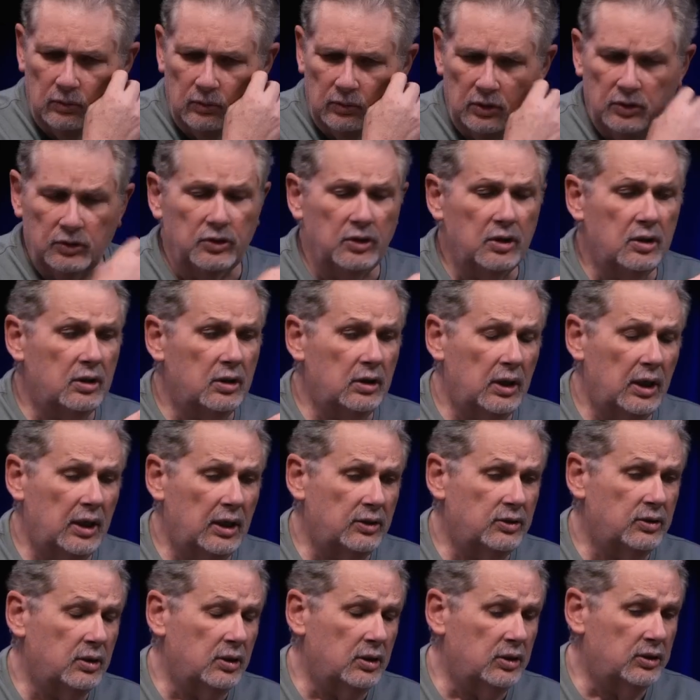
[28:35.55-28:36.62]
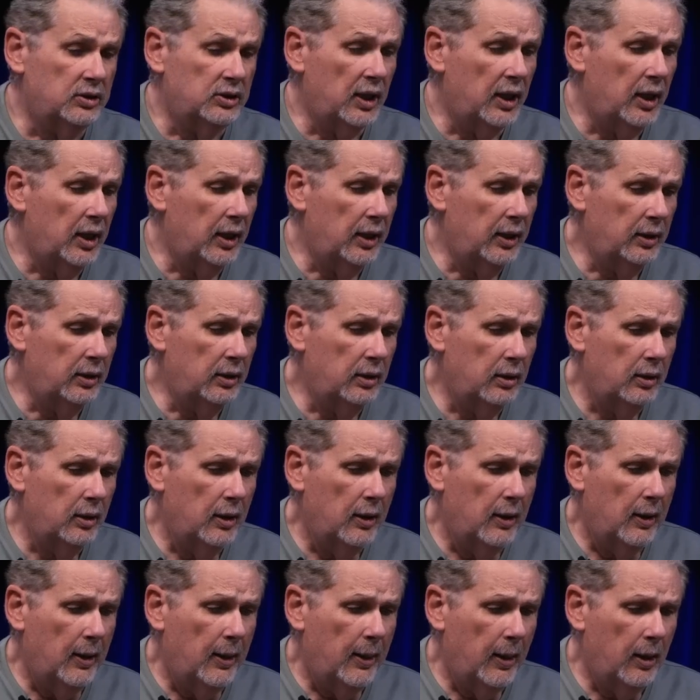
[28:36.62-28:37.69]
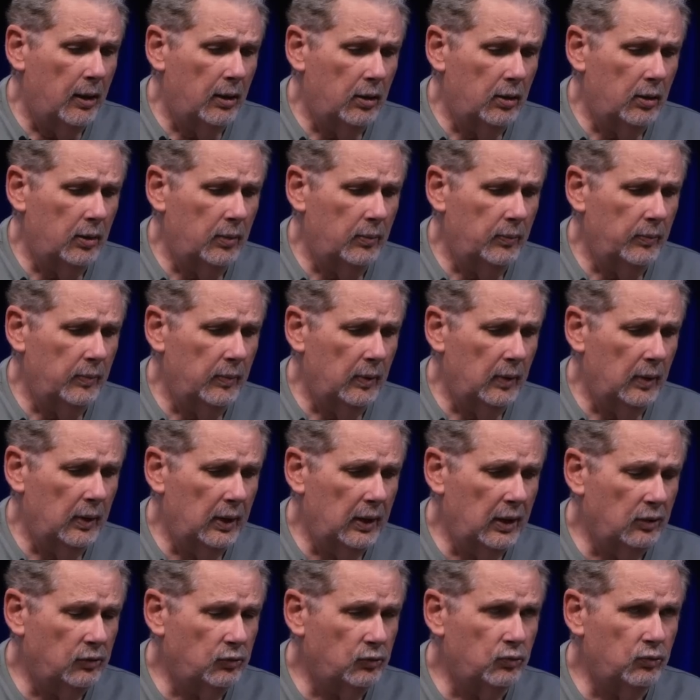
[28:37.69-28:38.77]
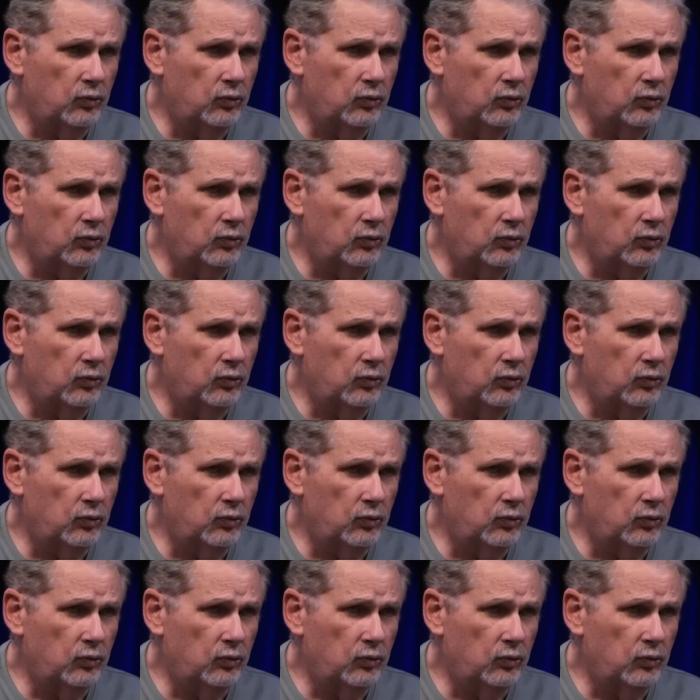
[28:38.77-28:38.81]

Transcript: Just as an aside, it's